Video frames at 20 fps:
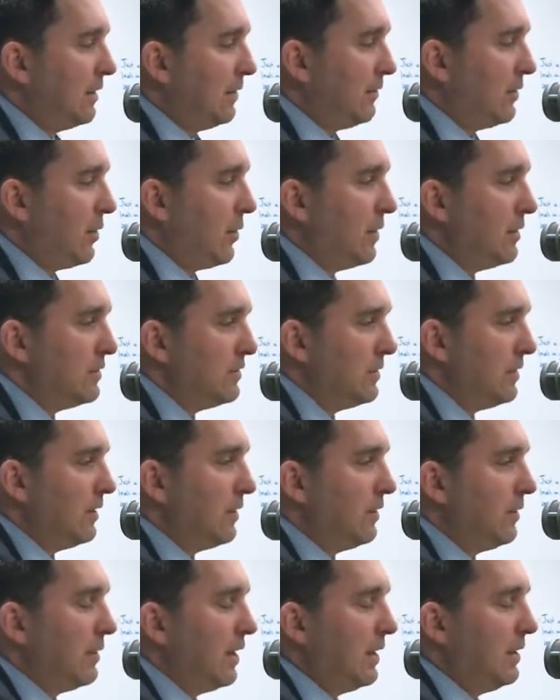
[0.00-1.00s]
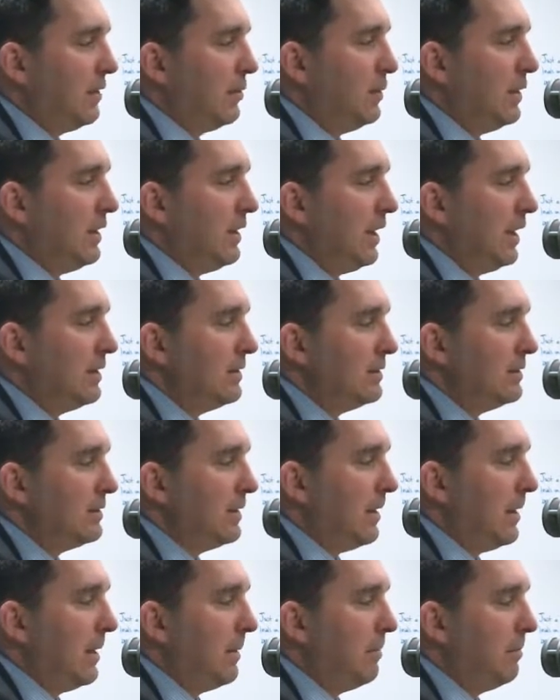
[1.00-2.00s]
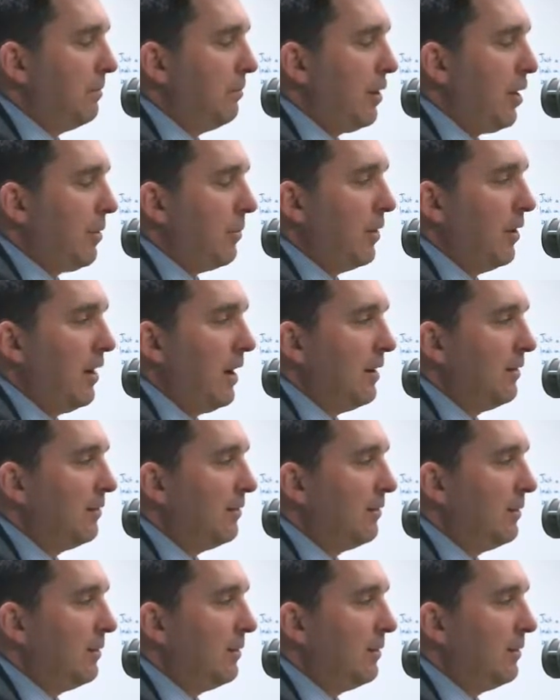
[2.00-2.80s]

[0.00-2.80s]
of course, you know, on the weekends, um, Palmer Huff.